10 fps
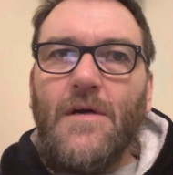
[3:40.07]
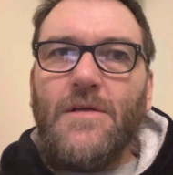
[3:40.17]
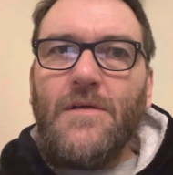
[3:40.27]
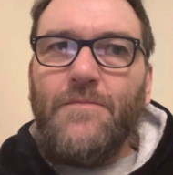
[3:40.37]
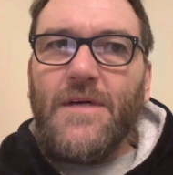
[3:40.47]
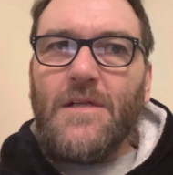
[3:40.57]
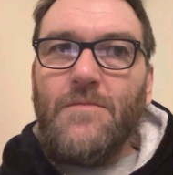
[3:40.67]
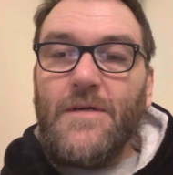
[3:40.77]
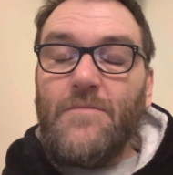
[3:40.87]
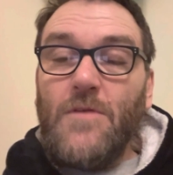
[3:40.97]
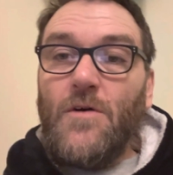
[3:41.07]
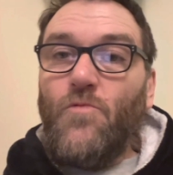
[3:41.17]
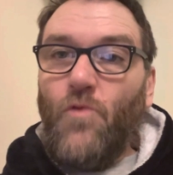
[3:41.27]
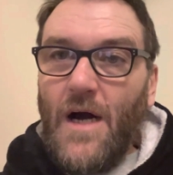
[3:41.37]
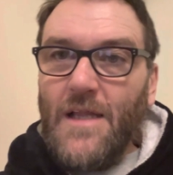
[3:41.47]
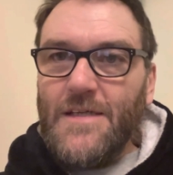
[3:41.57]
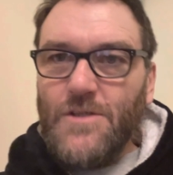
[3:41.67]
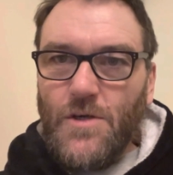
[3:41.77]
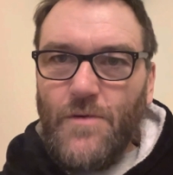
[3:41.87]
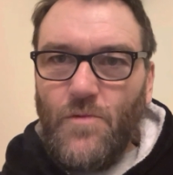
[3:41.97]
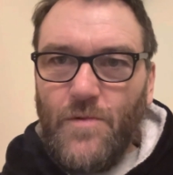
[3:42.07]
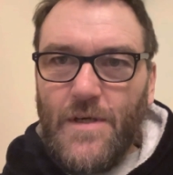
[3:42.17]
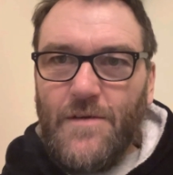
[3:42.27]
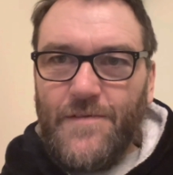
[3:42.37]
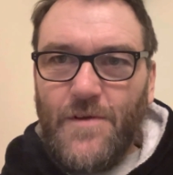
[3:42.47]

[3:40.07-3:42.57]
to beat the bookmaker. While enjoying what we love